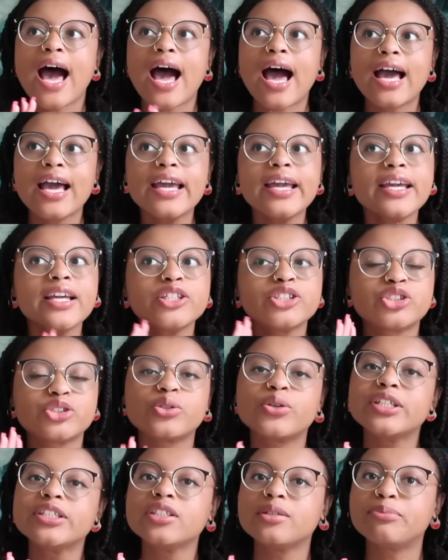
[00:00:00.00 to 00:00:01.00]
I
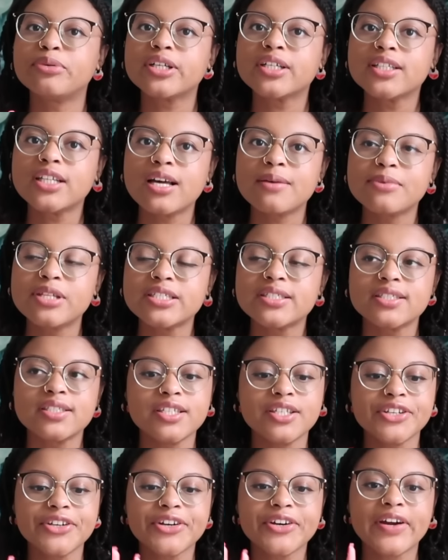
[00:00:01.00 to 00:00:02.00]
joined a book club this
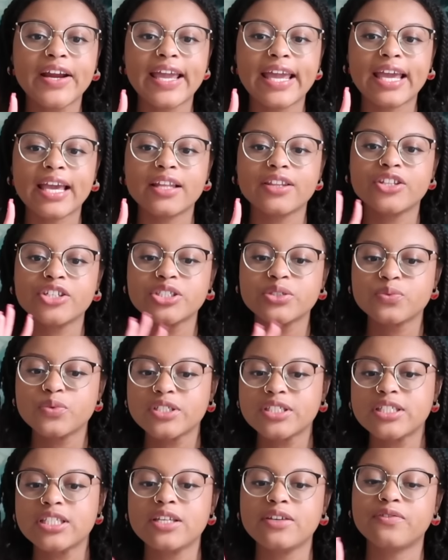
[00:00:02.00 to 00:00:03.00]
year and this
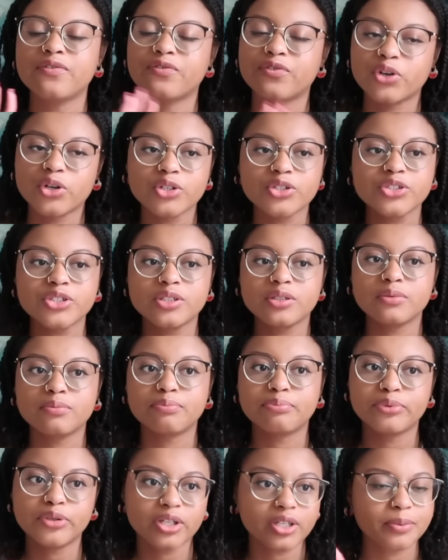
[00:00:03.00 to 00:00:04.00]
was the first
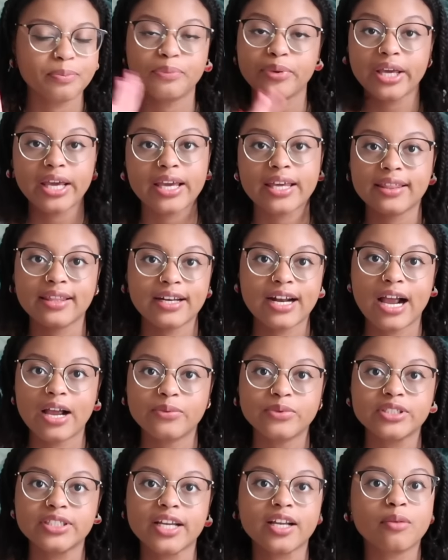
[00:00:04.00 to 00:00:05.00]
book pick that I
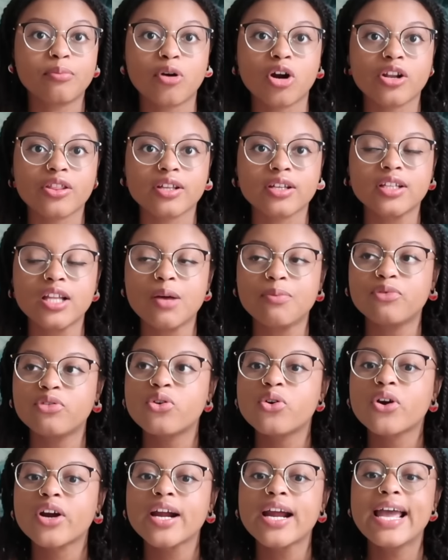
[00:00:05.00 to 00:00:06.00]
was like a part of the club
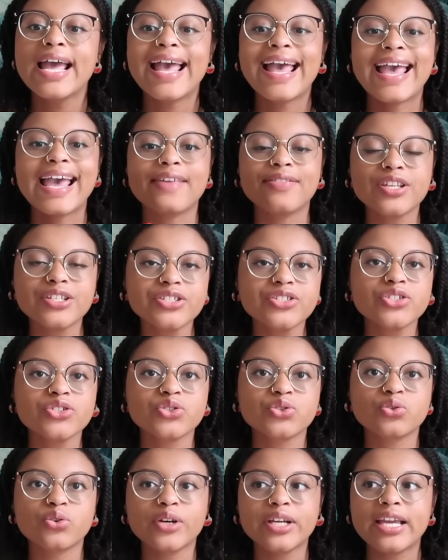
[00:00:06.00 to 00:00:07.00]
for. And this is a
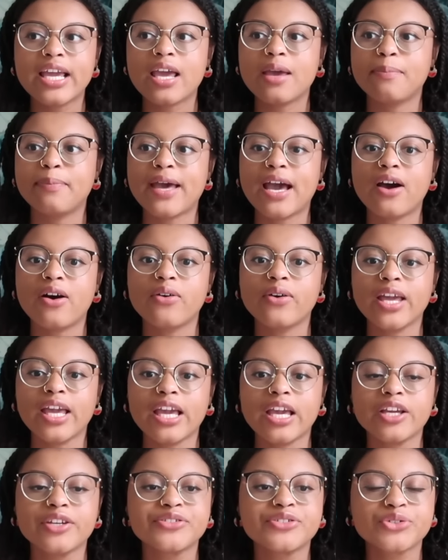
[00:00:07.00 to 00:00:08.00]
story about
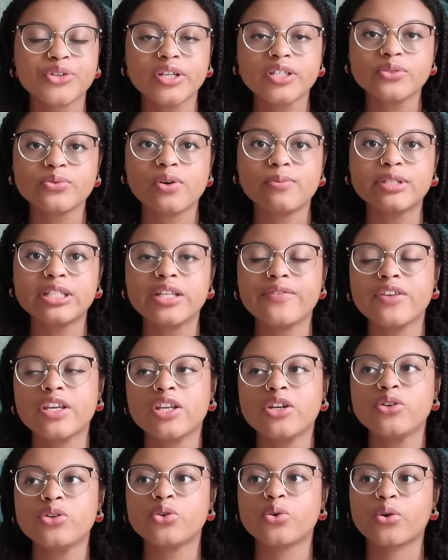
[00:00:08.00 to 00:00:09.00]
a trans woman living
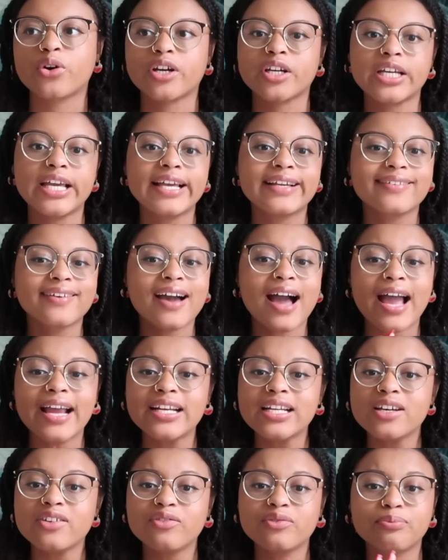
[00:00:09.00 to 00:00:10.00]
in New York
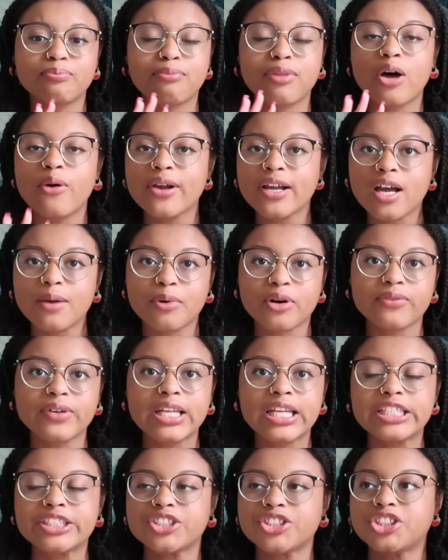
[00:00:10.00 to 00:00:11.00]
kind of blowing up her
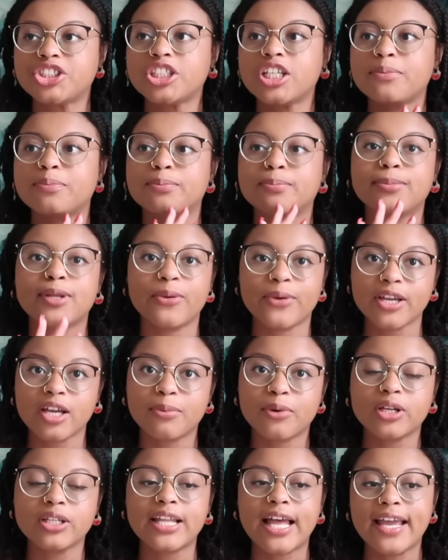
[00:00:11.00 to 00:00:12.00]
relationship, blowing
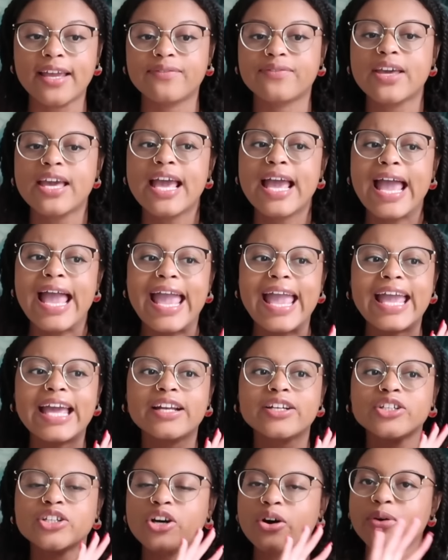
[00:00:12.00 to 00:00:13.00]
up her life,
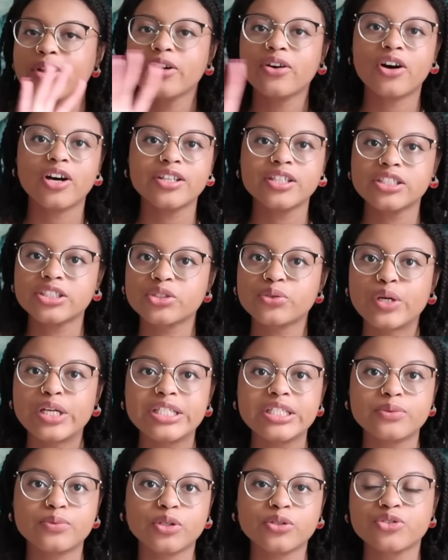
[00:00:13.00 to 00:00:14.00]
and going on this
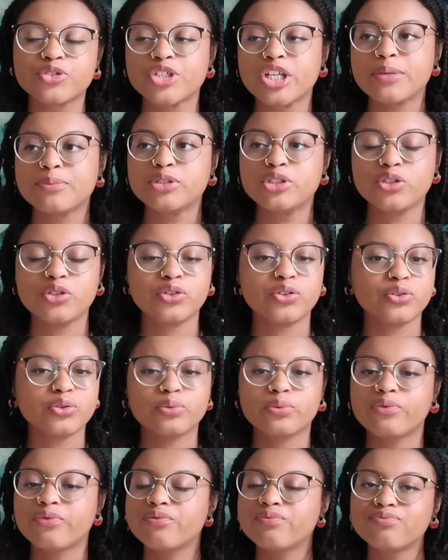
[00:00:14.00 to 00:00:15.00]
crazy road trip
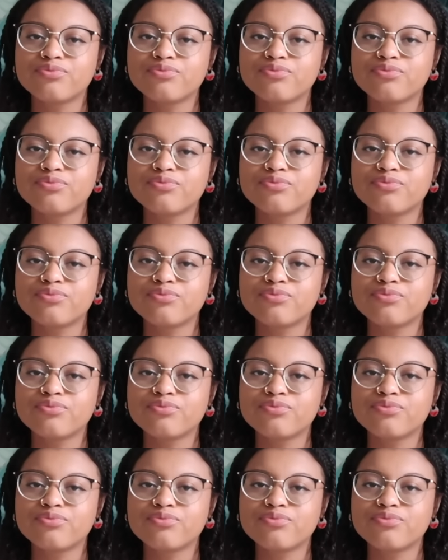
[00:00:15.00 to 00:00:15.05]
to